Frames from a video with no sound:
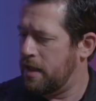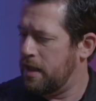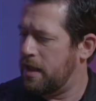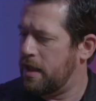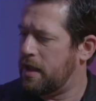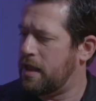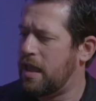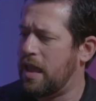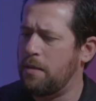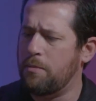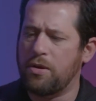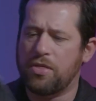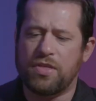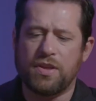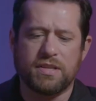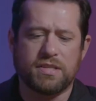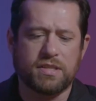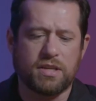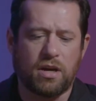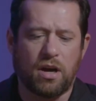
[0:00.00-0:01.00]
It came with
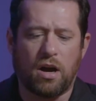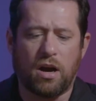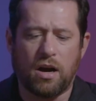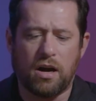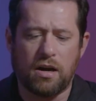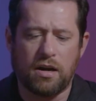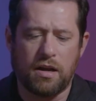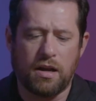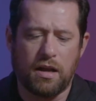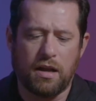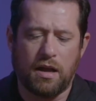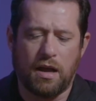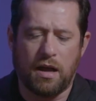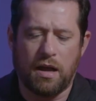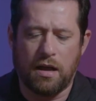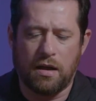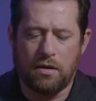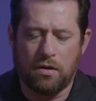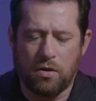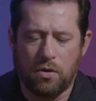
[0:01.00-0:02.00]
this card
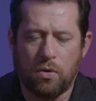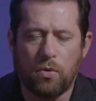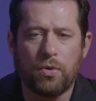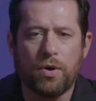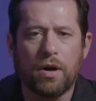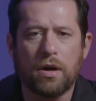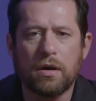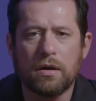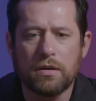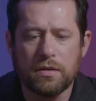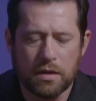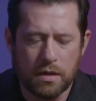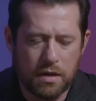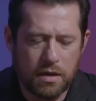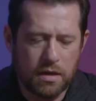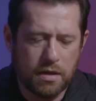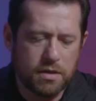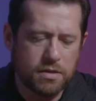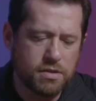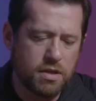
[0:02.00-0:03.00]
holder.
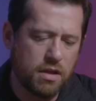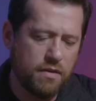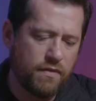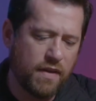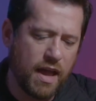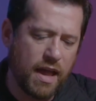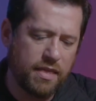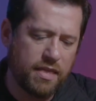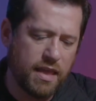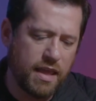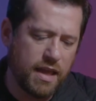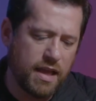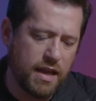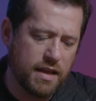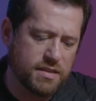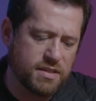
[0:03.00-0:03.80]
So you've got the